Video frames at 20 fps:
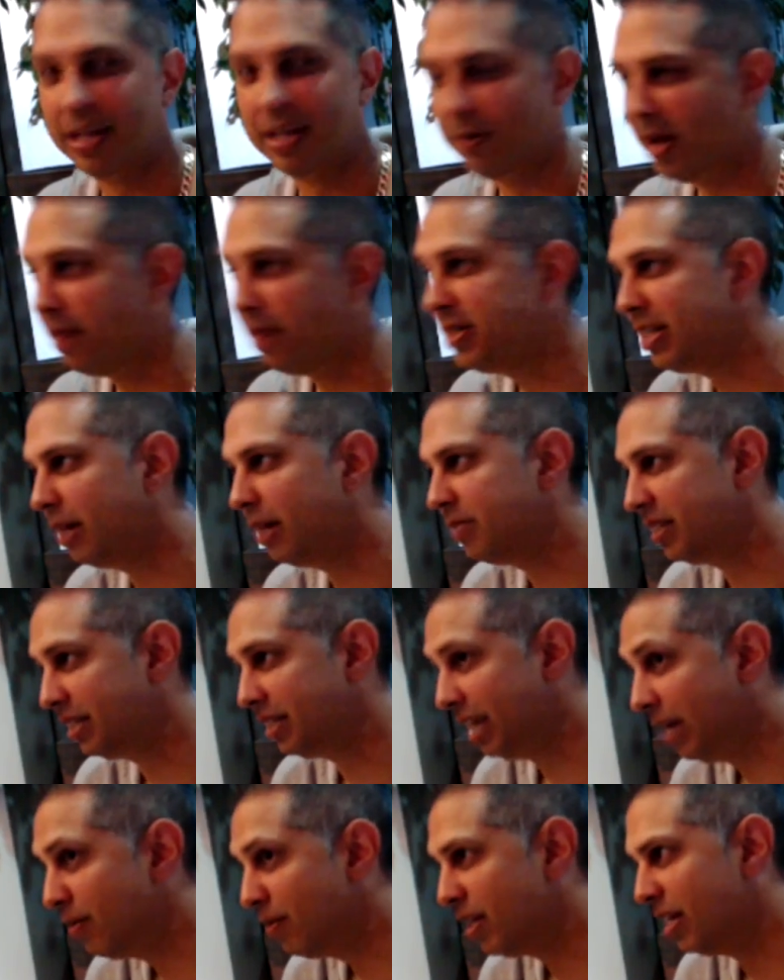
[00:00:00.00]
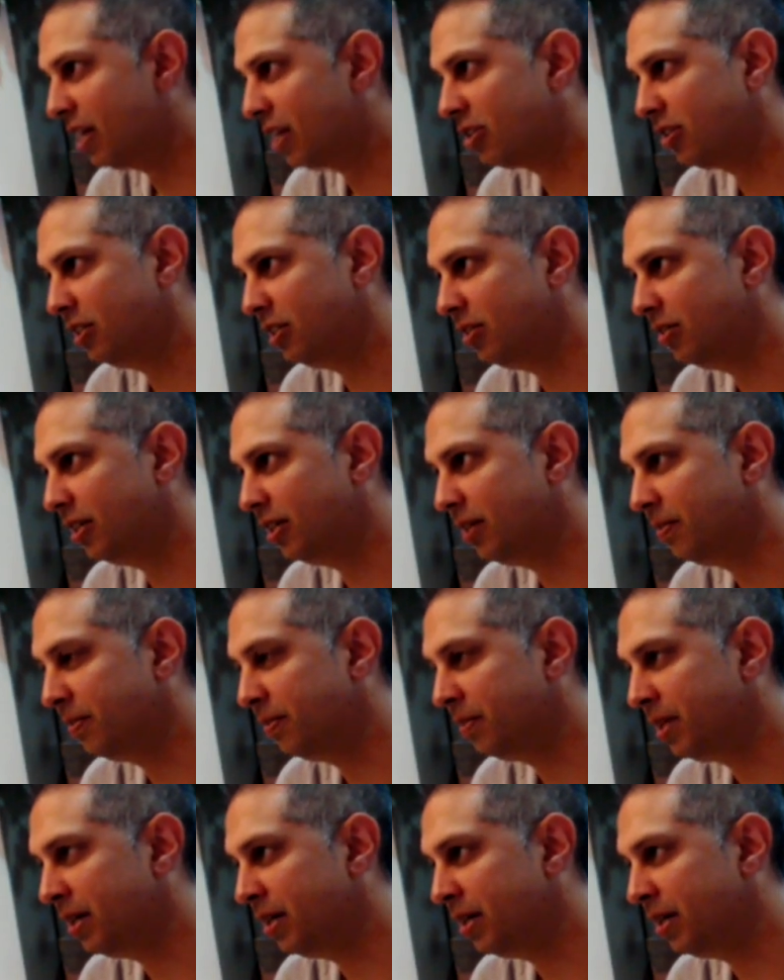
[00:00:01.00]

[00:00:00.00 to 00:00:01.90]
Okay, well, how many times in a game can you actually do it?